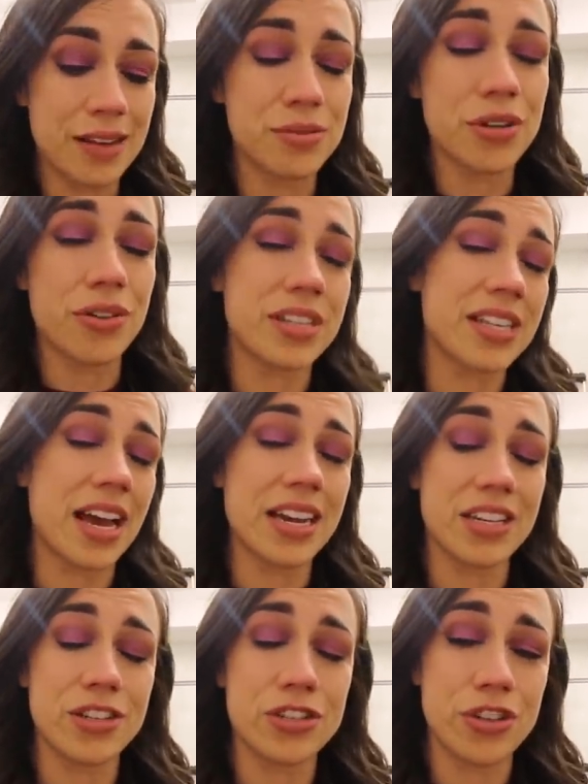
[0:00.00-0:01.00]
I'm so
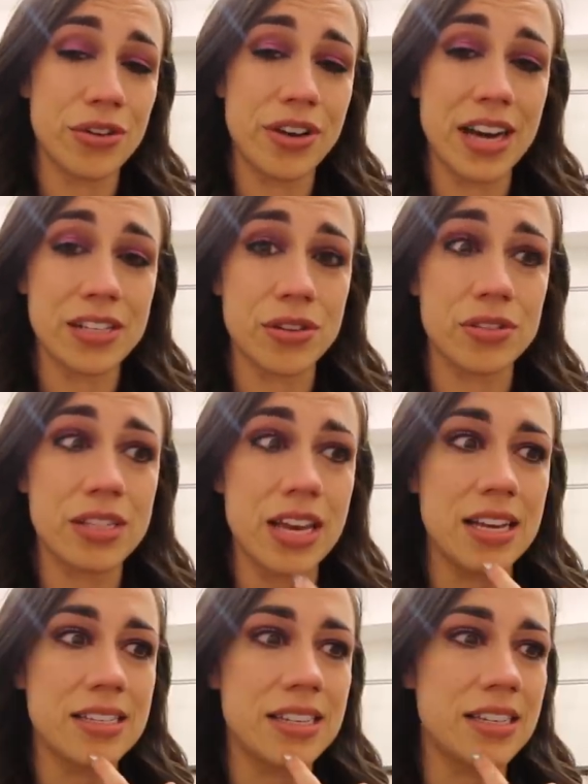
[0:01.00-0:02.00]
excited to show you guys those
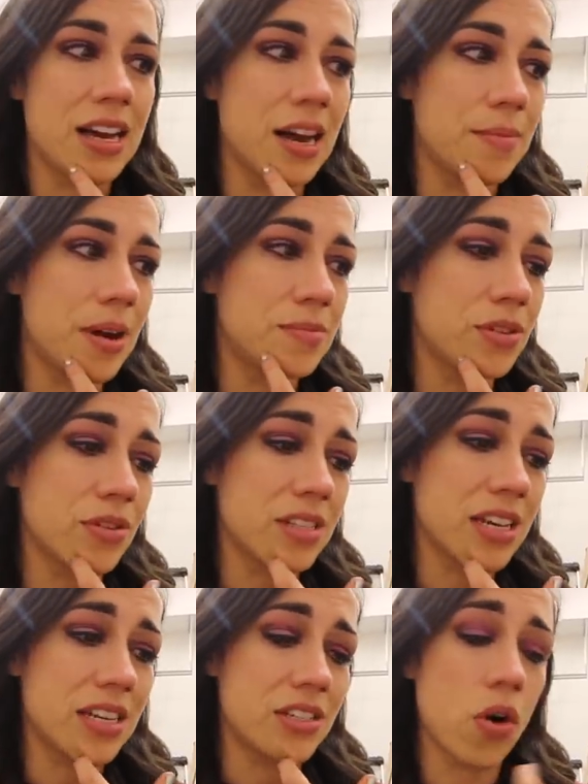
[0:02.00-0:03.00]
things, and I'm so
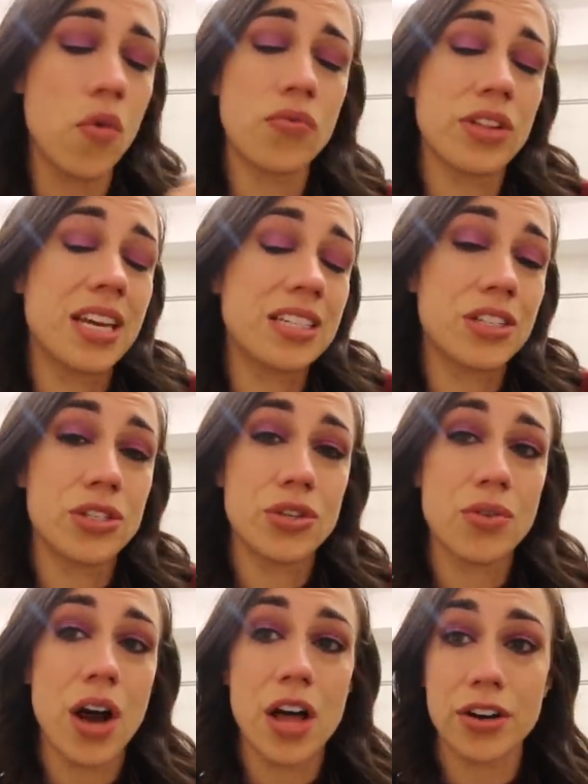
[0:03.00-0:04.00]
excited to hopefully get to
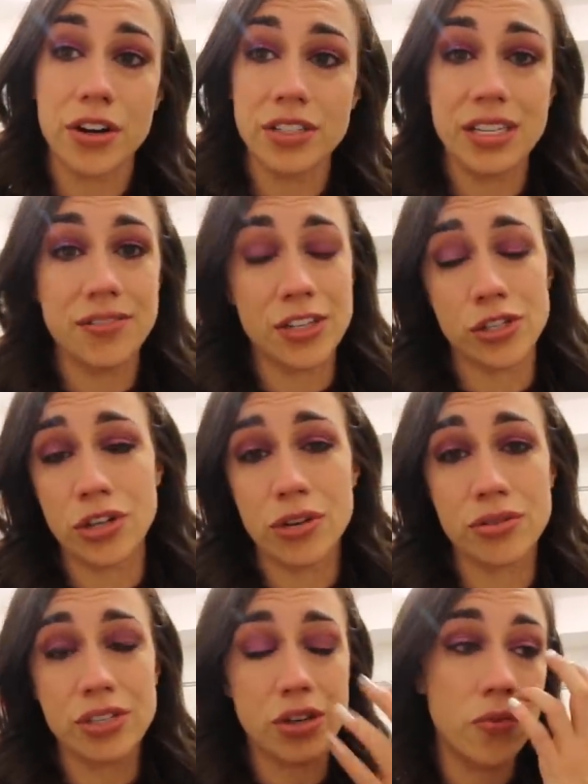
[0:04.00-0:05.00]
do other TV
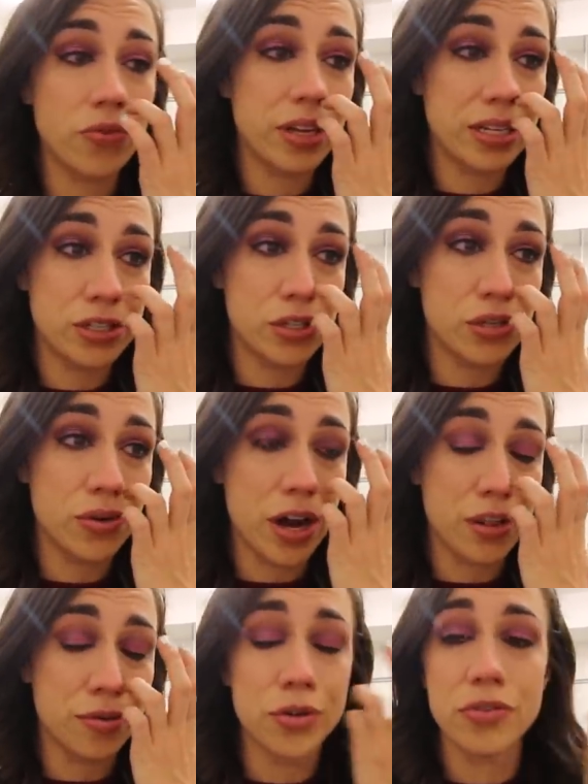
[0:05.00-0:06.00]
shows and hopefully get to do
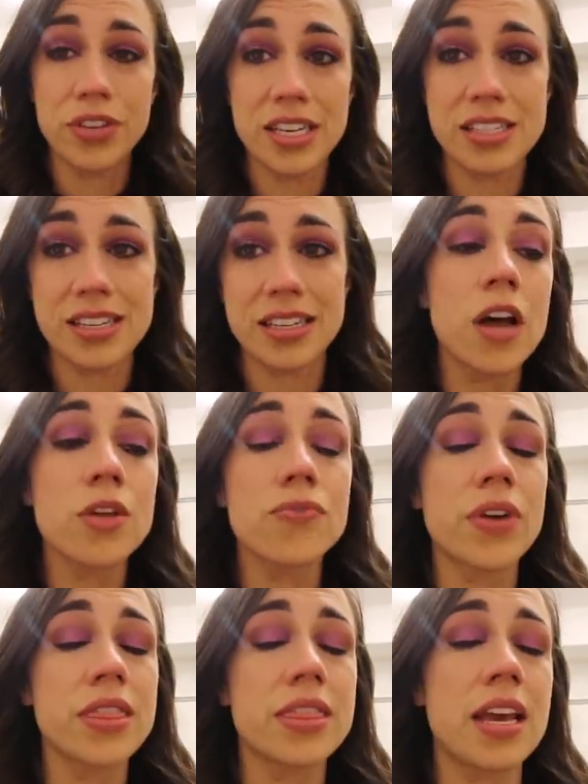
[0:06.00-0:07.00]
other movies and other
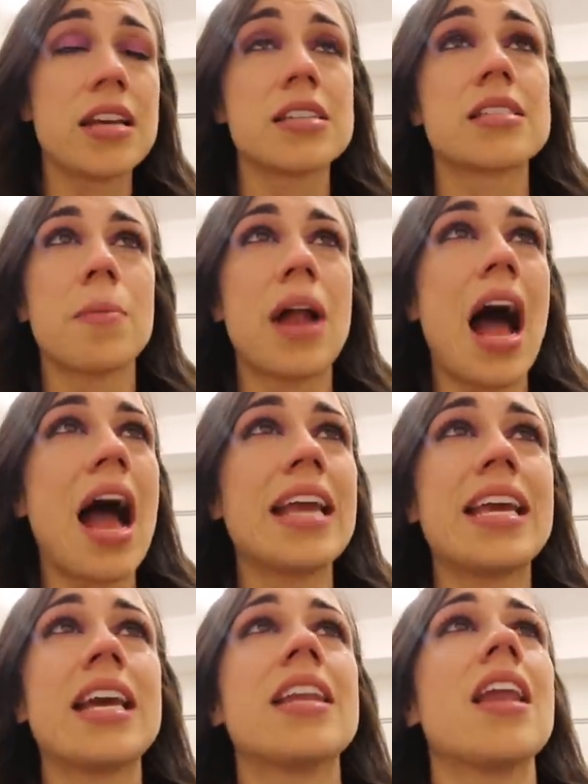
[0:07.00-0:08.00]
fun things. But
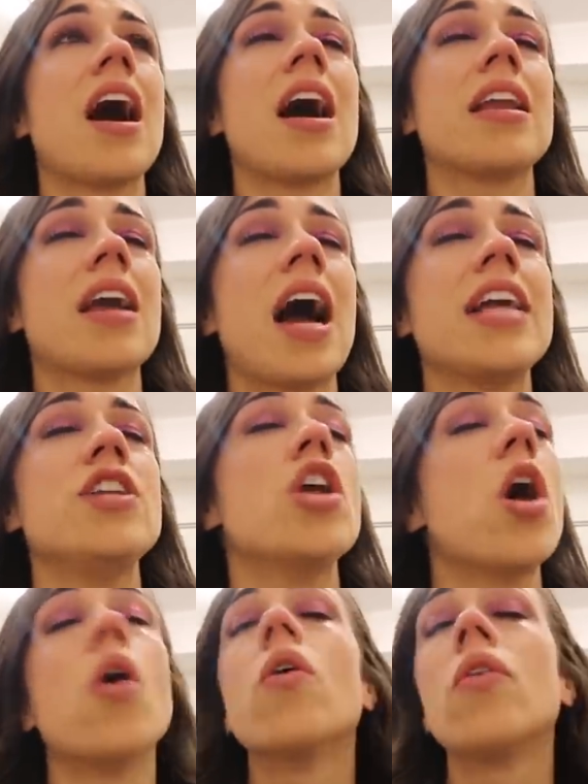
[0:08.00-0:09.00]
I
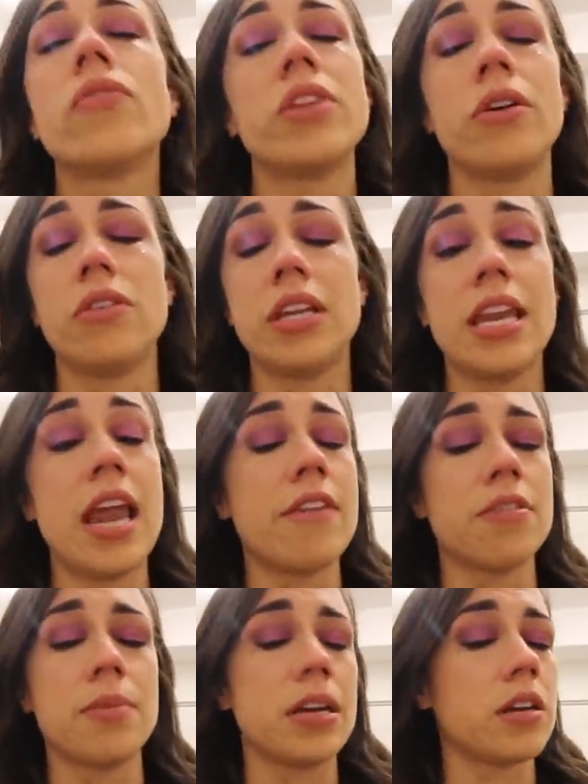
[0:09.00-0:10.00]
know there'll
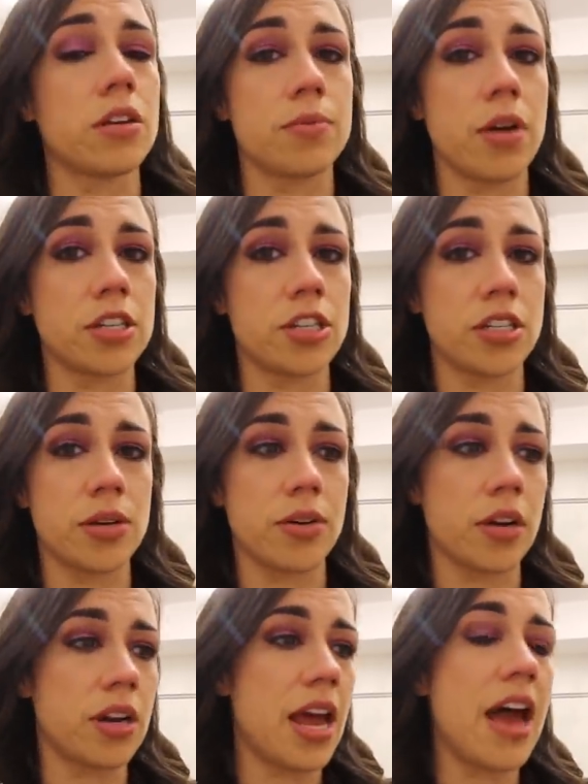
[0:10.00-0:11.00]
never be another project I
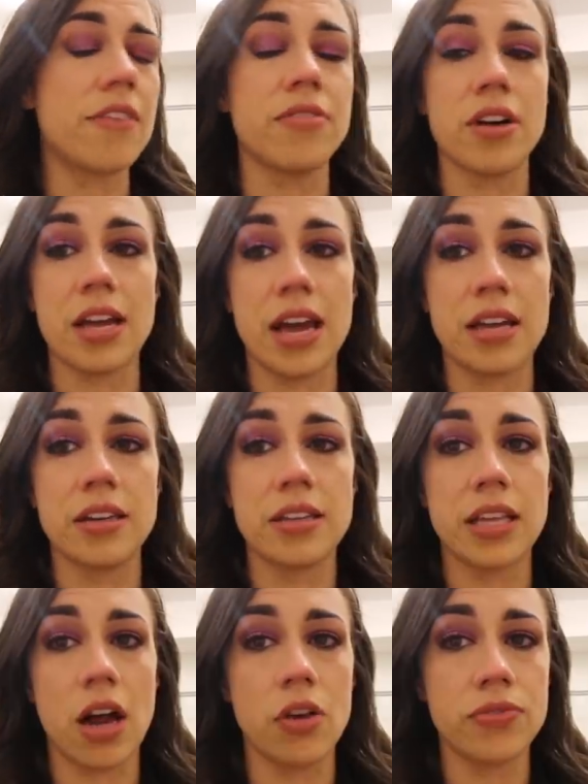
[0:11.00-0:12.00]
work on ever again
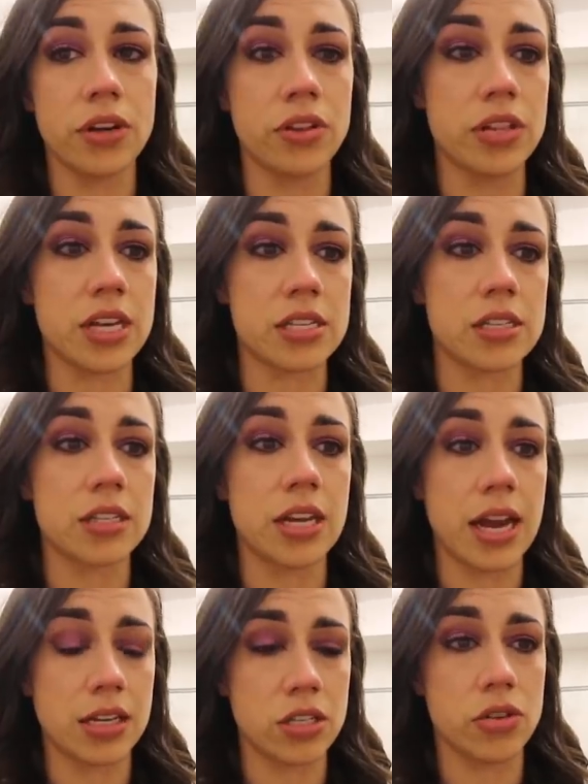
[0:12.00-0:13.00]
that I'll feel this
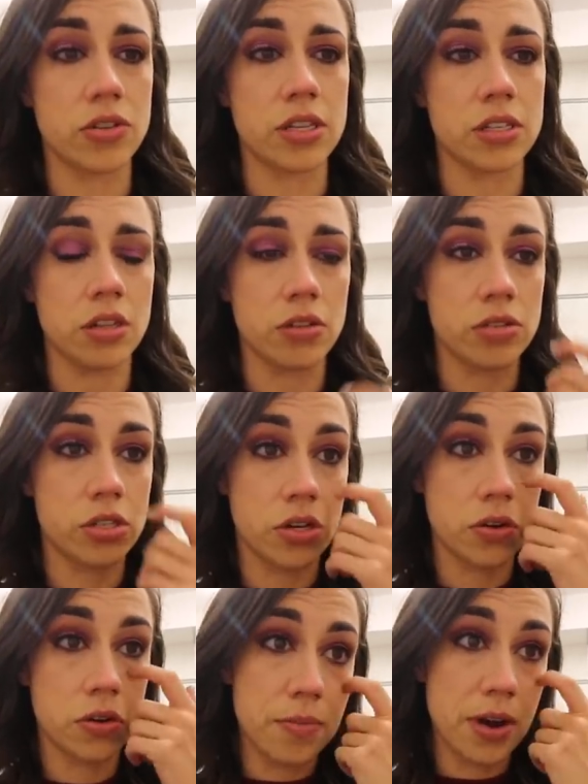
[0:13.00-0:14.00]
connected to and this close
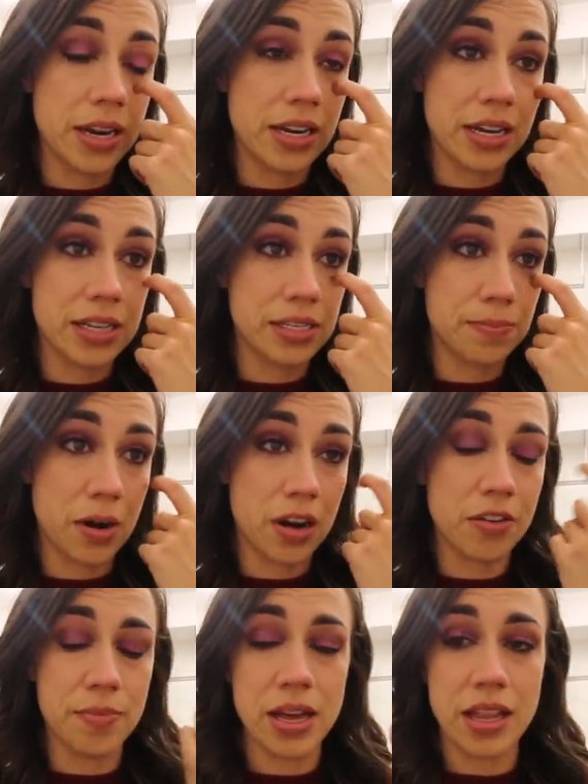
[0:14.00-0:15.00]
to. Miranda is part
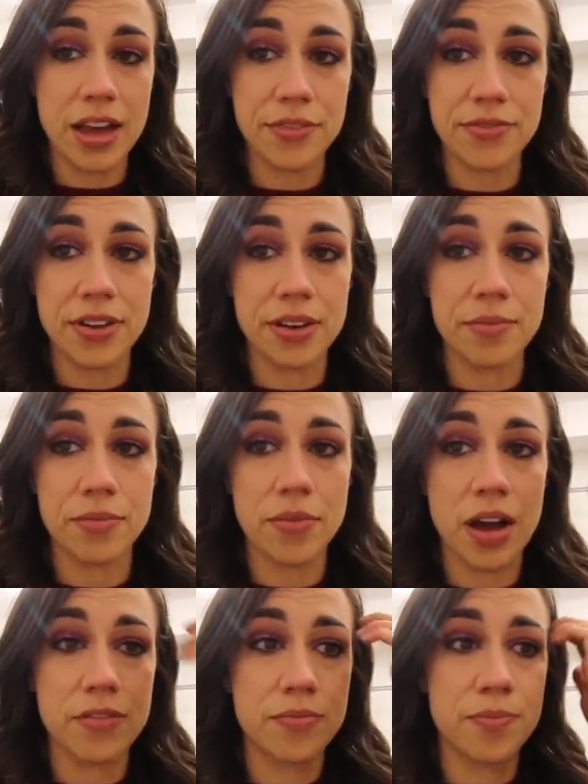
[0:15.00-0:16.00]
of my life, and
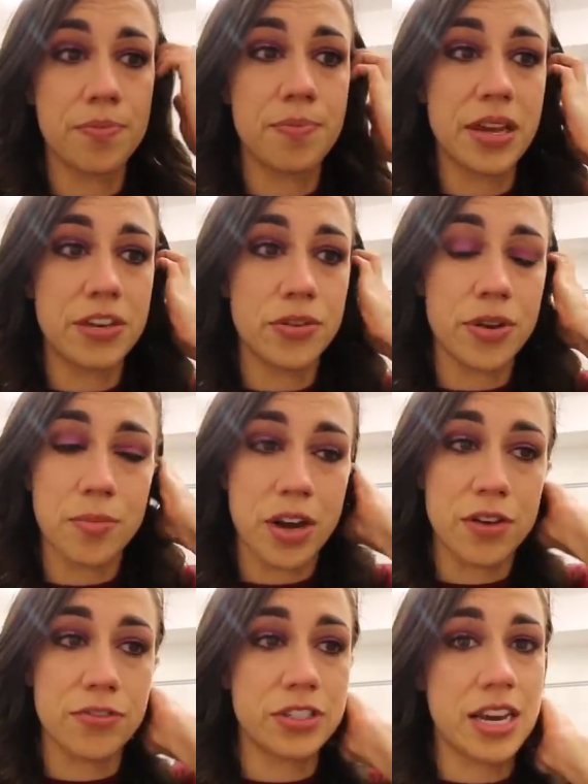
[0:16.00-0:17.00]
I've been doing
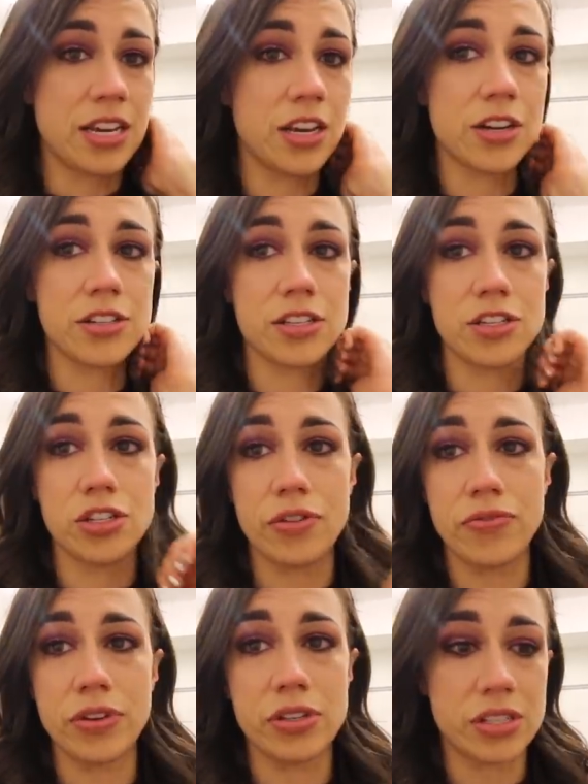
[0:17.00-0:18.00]
Miranda for 10 years, and she
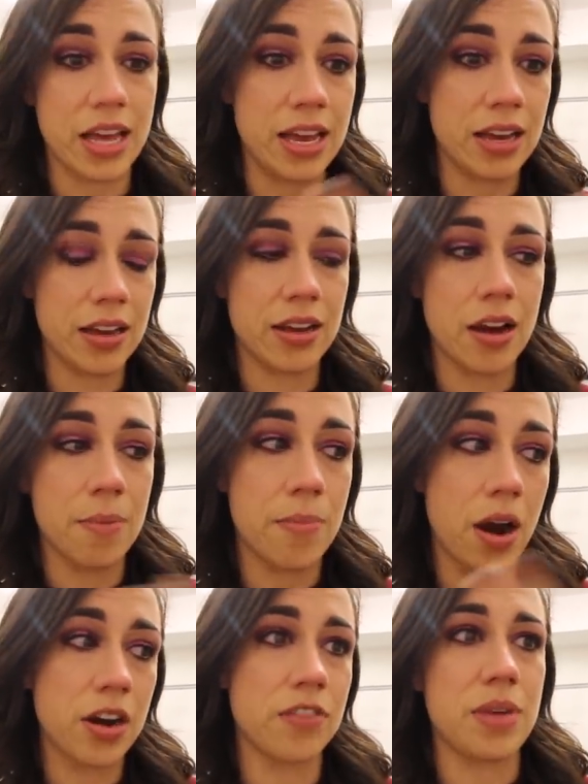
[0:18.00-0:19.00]
feels like a
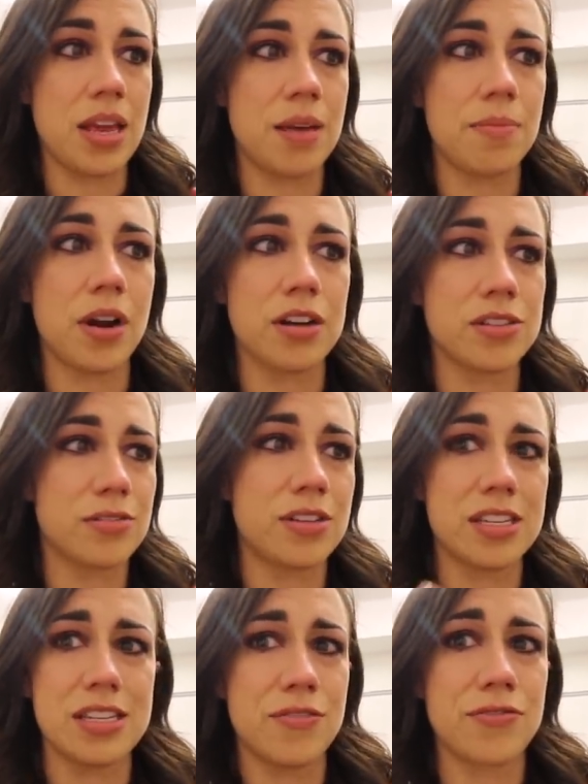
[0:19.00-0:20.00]
part of me, but also
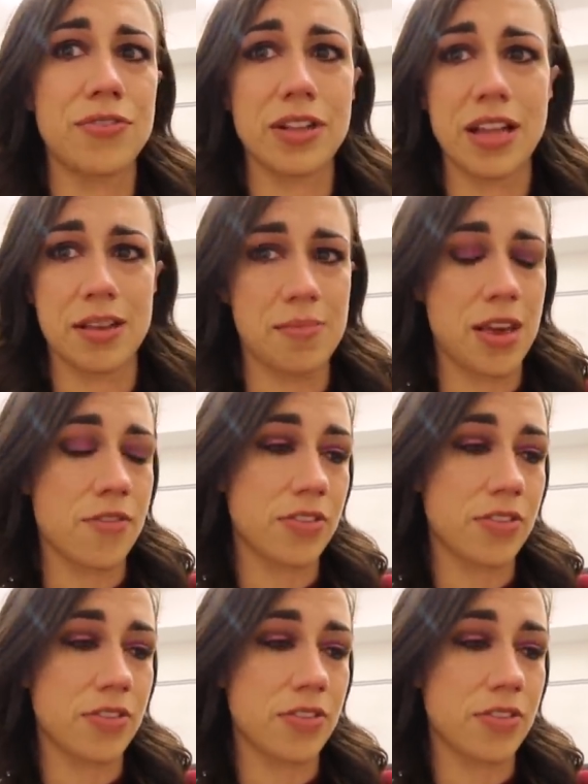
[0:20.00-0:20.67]
doesn't even feel like me.